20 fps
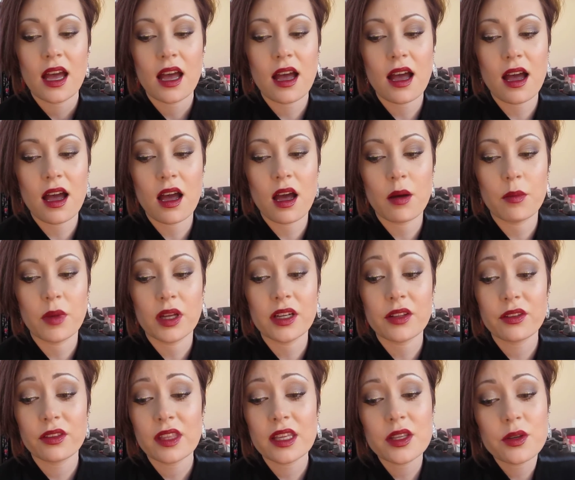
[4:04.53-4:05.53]

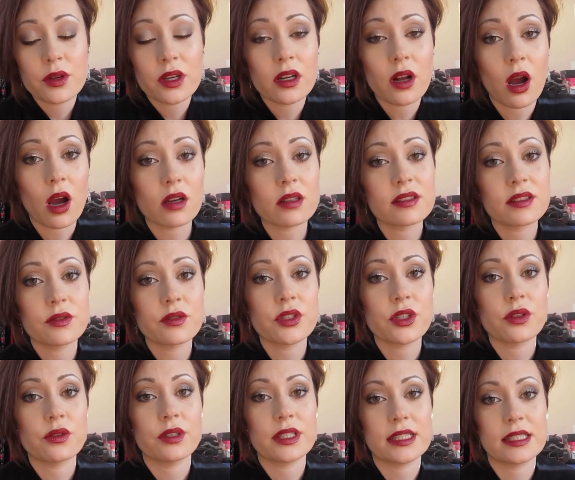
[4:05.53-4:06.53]
Another thing you can also
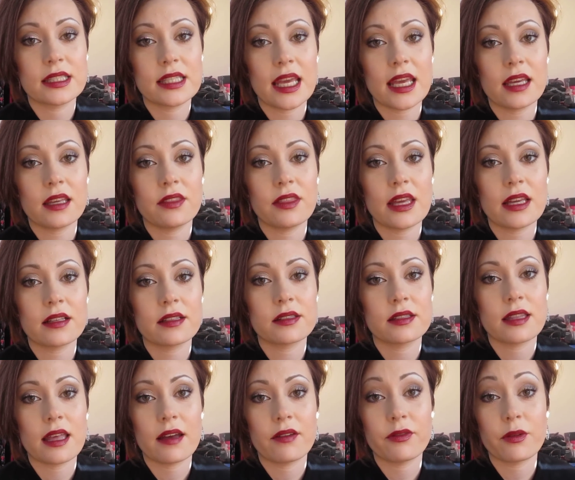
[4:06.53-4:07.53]
do is take things